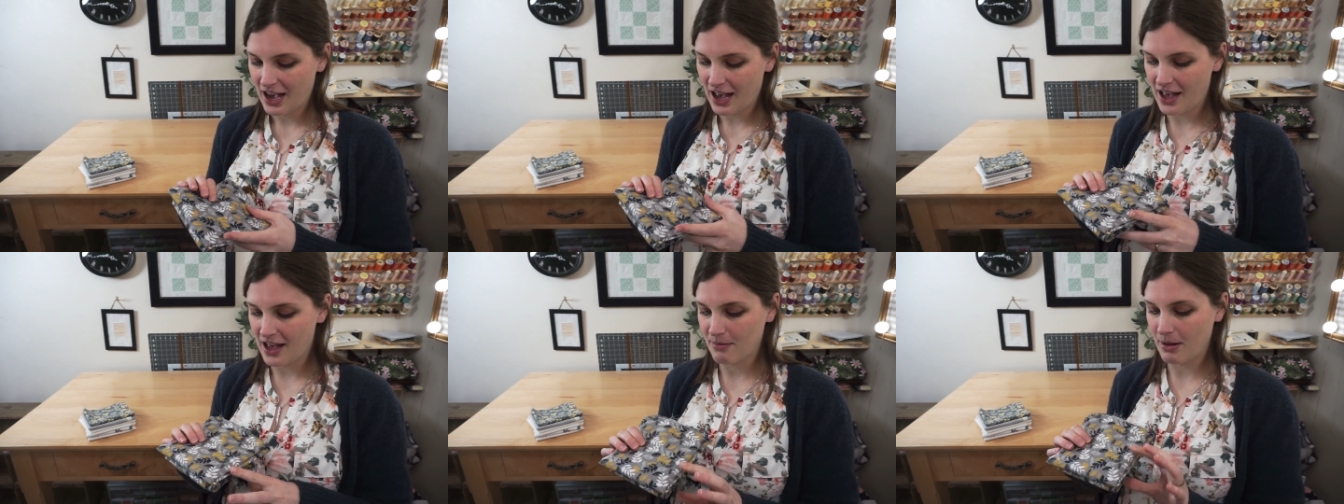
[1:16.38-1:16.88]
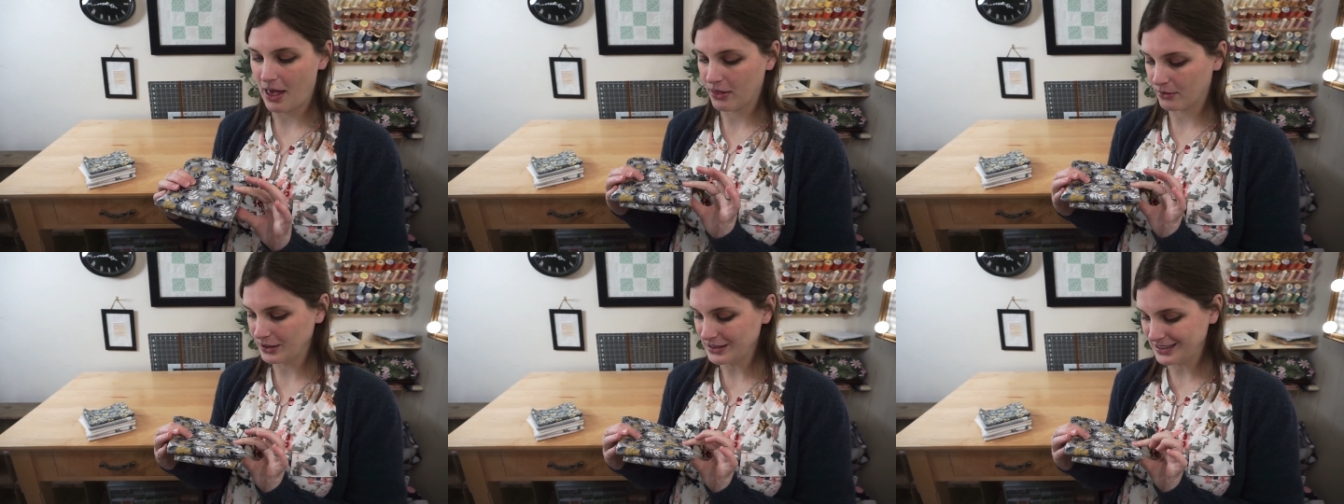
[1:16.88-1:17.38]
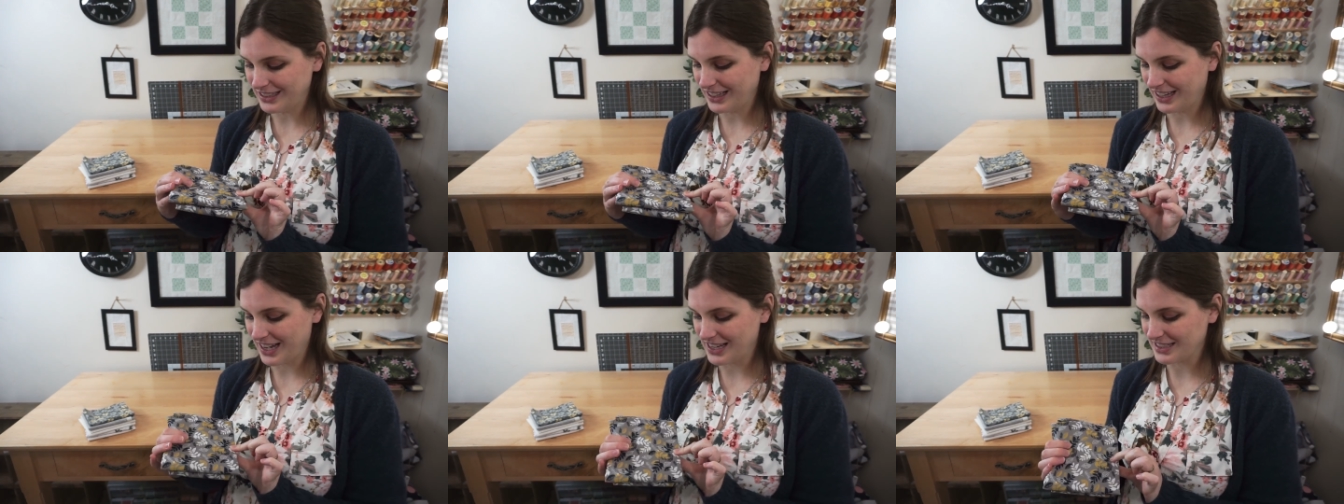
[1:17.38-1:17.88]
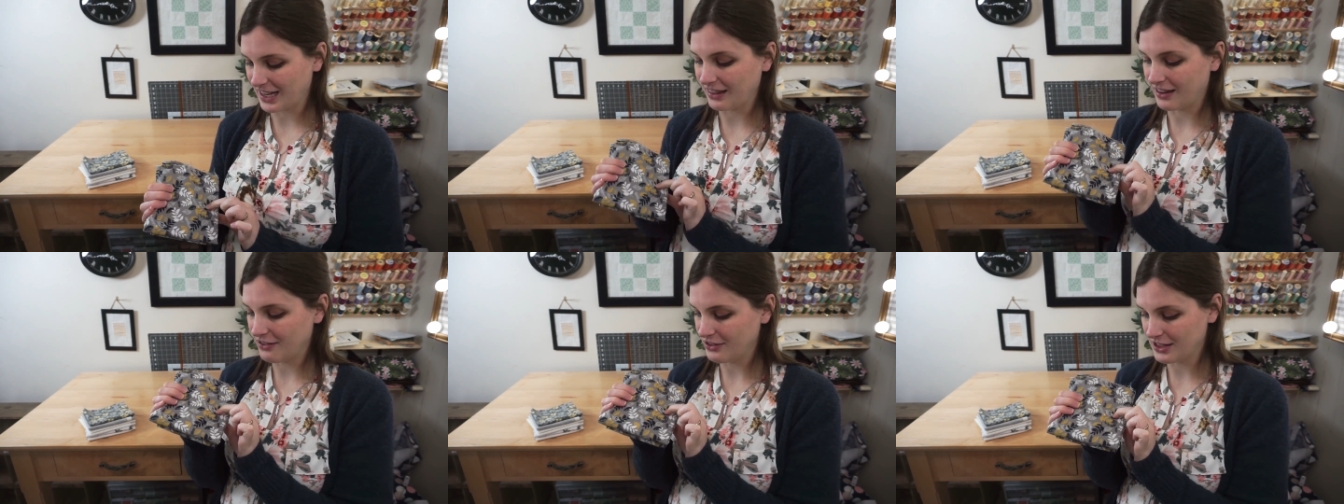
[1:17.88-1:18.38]
And the reasoning is I
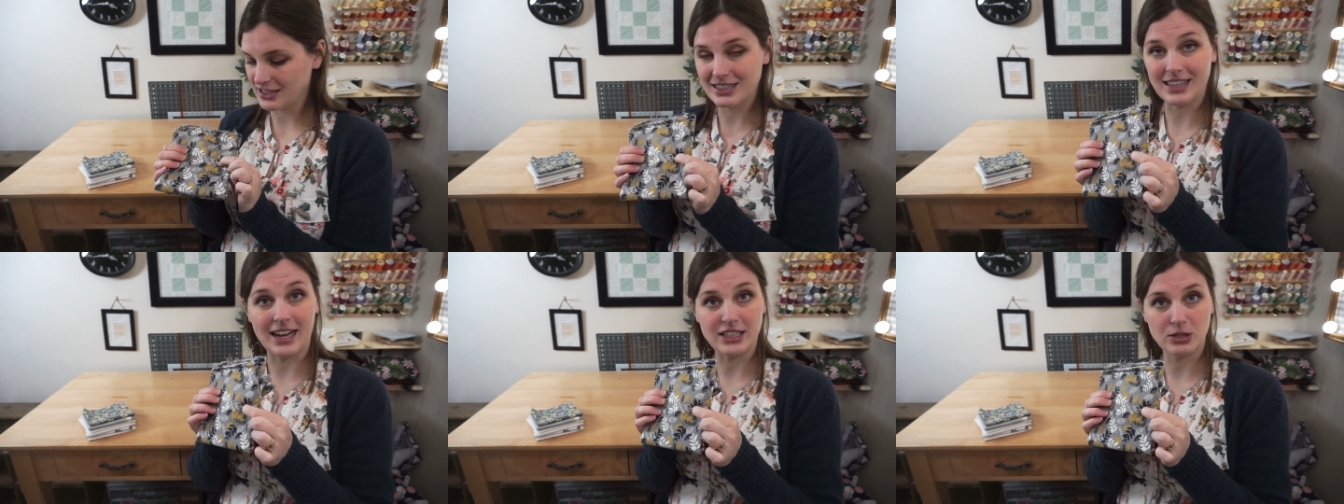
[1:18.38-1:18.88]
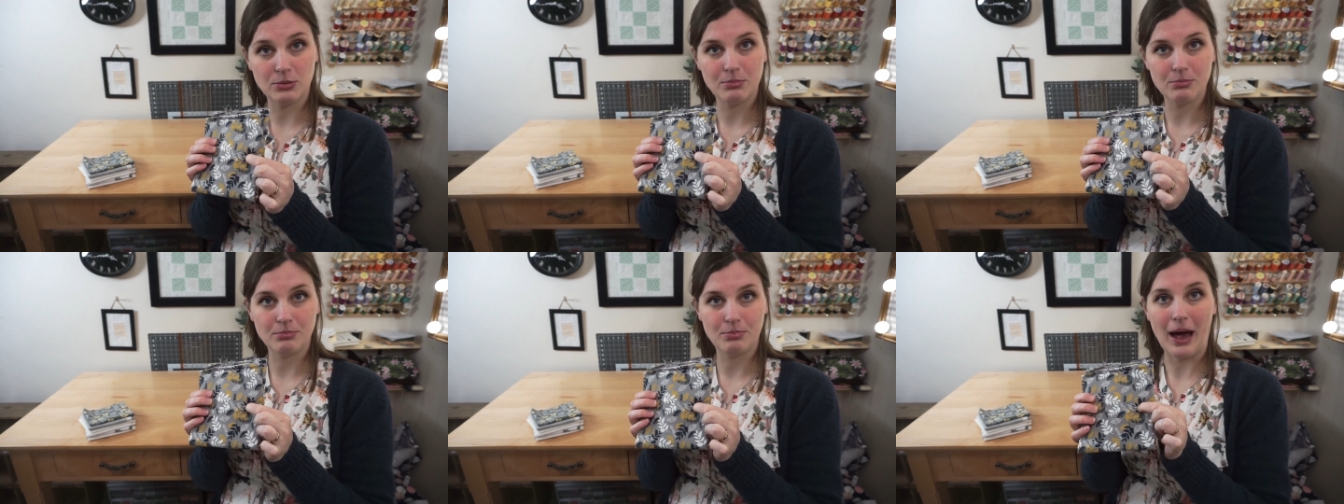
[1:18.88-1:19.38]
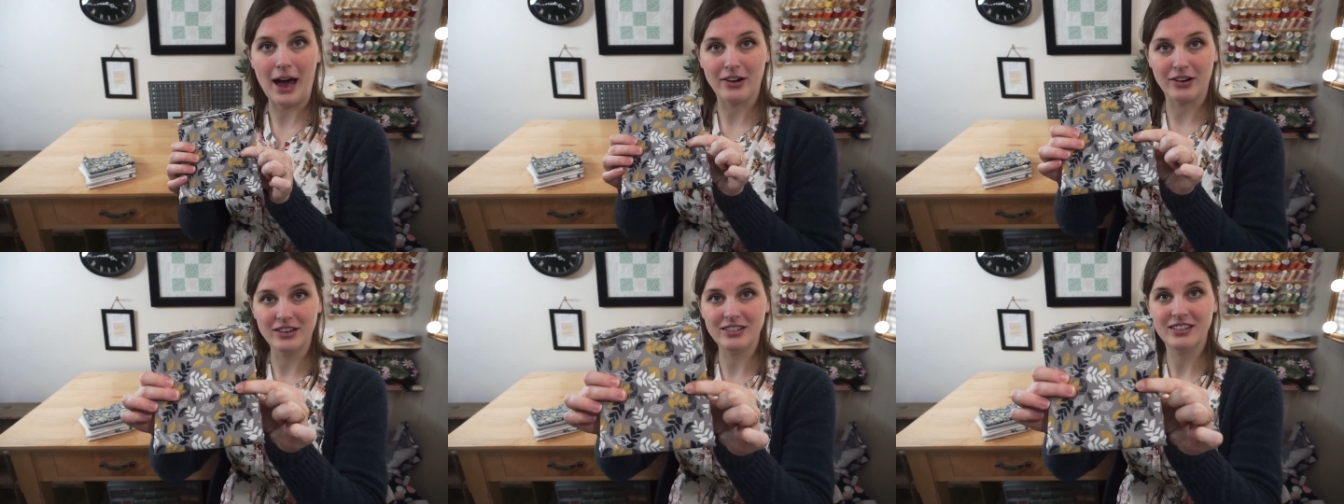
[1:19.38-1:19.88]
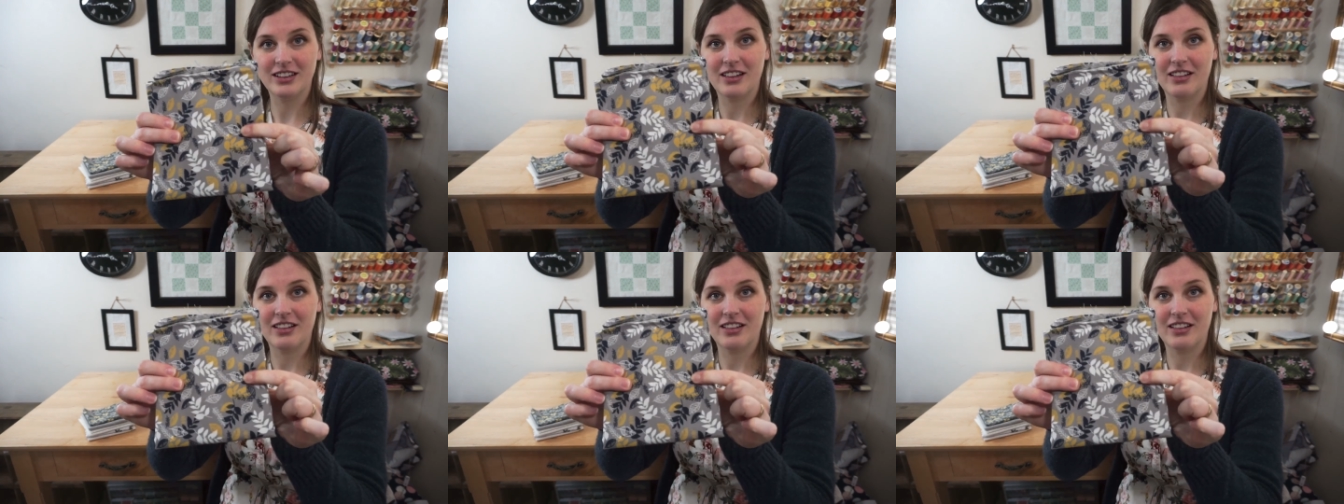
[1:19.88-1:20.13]
love the sketch pattern